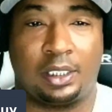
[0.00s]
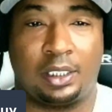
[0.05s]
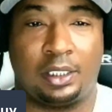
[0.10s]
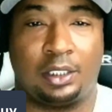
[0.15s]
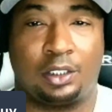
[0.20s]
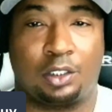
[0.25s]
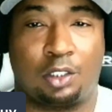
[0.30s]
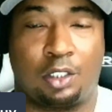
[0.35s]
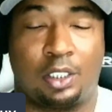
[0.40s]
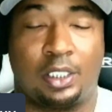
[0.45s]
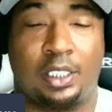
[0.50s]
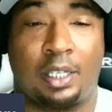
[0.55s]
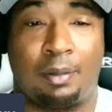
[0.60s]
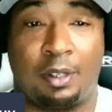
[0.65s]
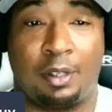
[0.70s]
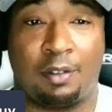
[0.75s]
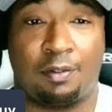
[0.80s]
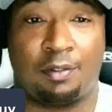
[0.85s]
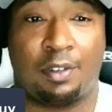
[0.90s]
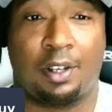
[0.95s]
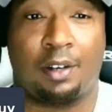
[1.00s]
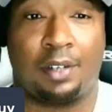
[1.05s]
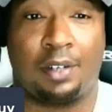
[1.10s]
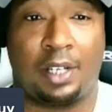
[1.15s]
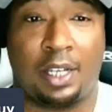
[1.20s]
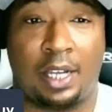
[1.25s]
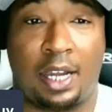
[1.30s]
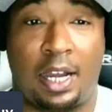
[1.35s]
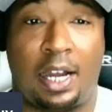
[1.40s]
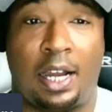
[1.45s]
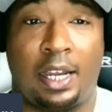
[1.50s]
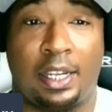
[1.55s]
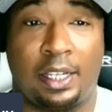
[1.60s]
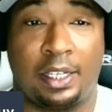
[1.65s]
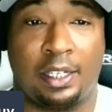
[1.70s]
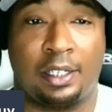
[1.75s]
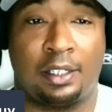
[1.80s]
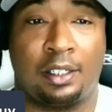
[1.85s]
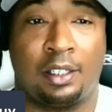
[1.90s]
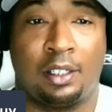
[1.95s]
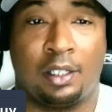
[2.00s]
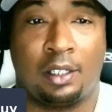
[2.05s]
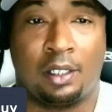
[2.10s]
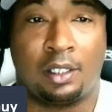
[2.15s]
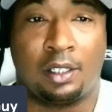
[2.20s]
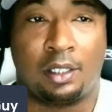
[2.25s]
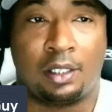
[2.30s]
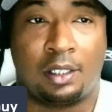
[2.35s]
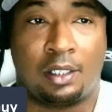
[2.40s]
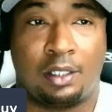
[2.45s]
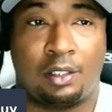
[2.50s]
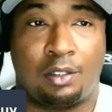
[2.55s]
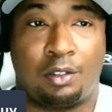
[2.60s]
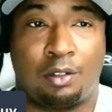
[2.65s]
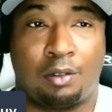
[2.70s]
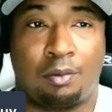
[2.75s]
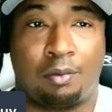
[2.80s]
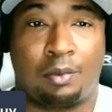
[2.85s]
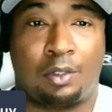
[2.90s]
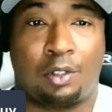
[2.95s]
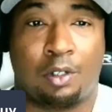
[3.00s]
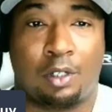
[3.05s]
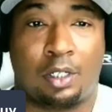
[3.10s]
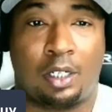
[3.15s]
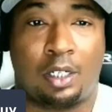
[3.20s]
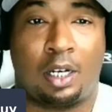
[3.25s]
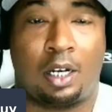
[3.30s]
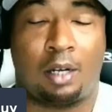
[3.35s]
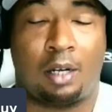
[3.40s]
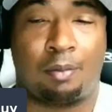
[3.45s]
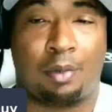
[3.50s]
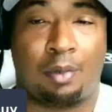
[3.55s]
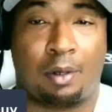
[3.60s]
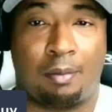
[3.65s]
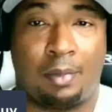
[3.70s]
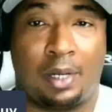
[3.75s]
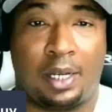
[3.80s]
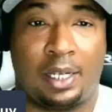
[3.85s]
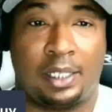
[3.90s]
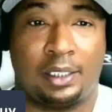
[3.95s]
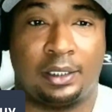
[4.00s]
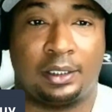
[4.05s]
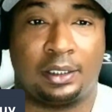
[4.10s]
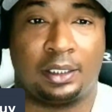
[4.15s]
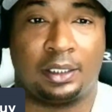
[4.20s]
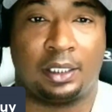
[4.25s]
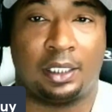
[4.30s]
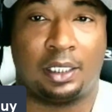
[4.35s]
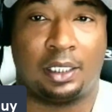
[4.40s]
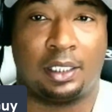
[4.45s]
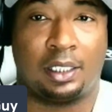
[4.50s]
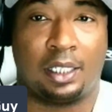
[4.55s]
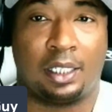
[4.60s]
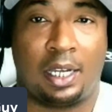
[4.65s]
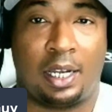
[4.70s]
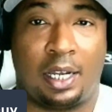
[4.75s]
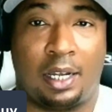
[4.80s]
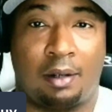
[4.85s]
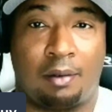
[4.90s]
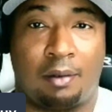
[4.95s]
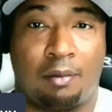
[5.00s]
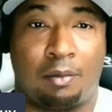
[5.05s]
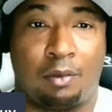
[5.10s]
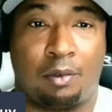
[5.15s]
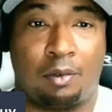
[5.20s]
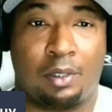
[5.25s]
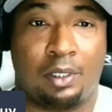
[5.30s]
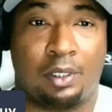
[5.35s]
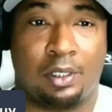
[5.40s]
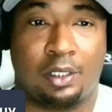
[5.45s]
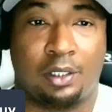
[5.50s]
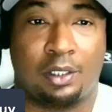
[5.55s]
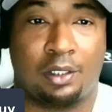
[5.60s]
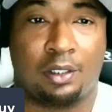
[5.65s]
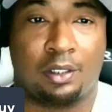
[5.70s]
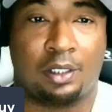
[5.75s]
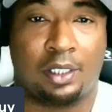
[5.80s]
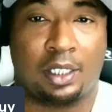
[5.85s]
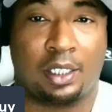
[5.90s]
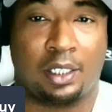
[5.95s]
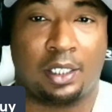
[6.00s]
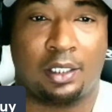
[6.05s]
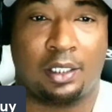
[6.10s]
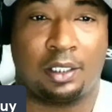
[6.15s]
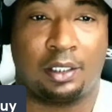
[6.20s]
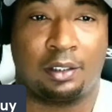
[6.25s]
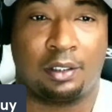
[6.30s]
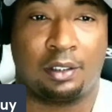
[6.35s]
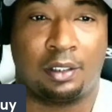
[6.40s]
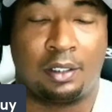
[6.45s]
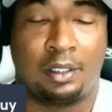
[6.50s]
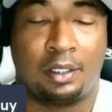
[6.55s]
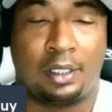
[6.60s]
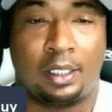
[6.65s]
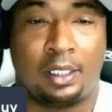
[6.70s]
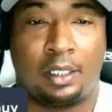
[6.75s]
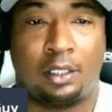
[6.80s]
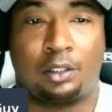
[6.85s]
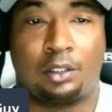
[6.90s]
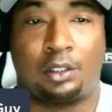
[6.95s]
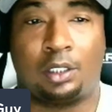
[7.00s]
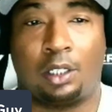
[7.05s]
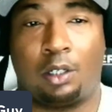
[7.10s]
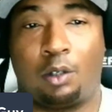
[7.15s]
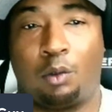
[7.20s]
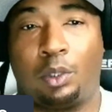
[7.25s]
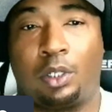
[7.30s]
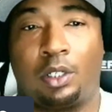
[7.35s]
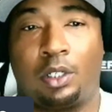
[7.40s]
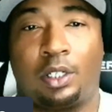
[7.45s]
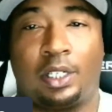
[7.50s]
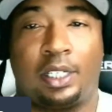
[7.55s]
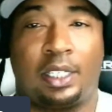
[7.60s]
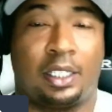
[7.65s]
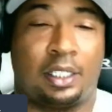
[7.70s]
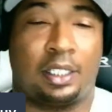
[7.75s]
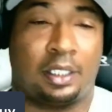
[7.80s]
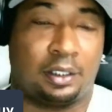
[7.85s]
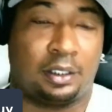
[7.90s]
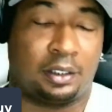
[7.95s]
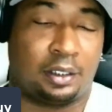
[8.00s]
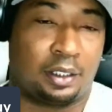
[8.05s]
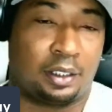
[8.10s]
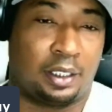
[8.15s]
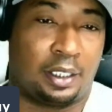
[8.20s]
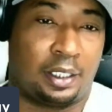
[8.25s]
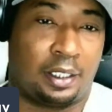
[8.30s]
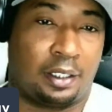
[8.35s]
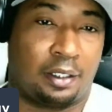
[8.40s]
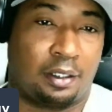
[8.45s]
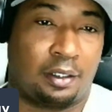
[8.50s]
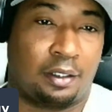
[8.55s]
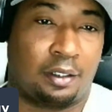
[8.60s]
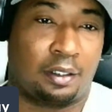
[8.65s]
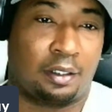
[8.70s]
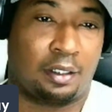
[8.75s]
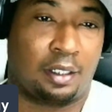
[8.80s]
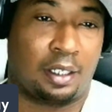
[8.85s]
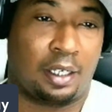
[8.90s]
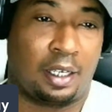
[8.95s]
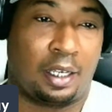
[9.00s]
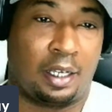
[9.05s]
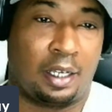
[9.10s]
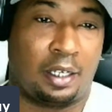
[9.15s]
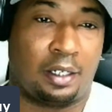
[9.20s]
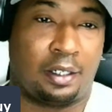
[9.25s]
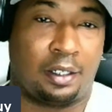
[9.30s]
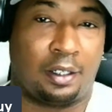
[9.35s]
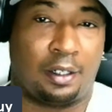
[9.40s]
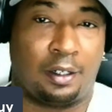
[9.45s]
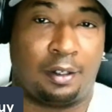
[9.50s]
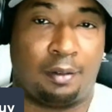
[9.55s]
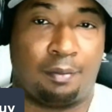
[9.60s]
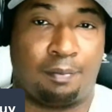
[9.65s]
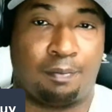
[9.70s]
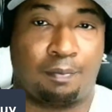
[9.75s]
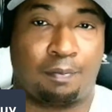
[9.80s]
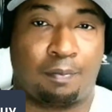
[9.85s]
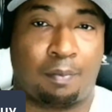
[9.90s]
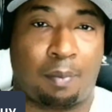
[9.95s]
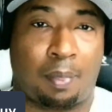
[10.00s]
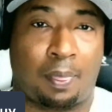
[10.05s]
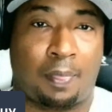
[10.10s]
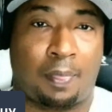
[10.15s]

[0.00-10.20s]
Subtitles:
these cars, I mean very high end, you're compromising a lot more than you're gaining. So we're going to get into that. And